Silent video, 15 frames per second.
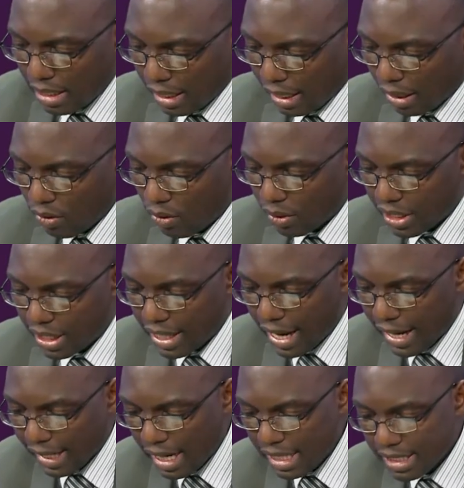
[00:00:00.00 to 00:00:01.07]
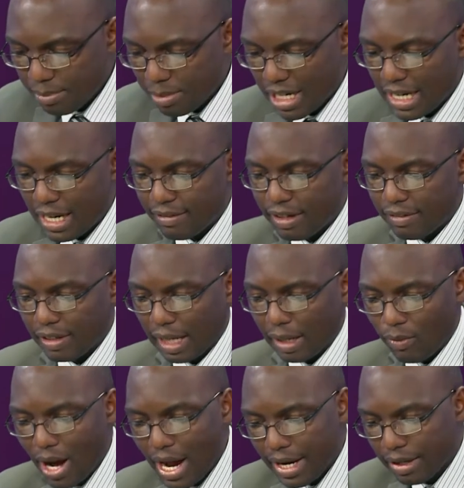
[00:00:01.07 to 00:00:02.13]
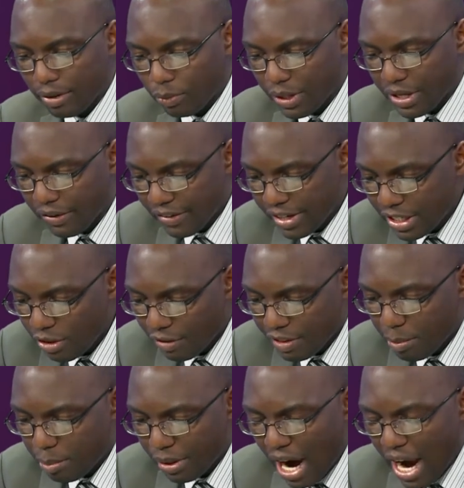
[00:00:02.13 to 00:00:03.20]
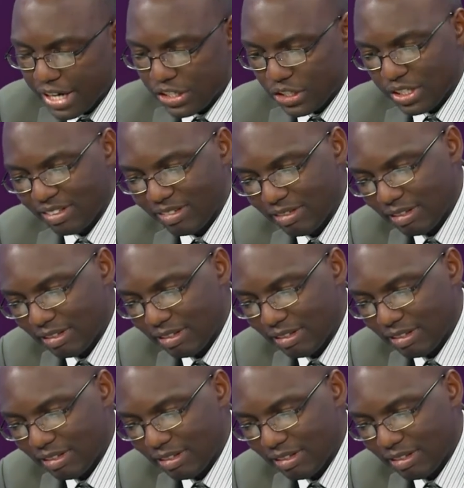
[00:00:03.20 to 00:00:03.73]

So in Isaiah chapter 11, verse 1, we read of the branch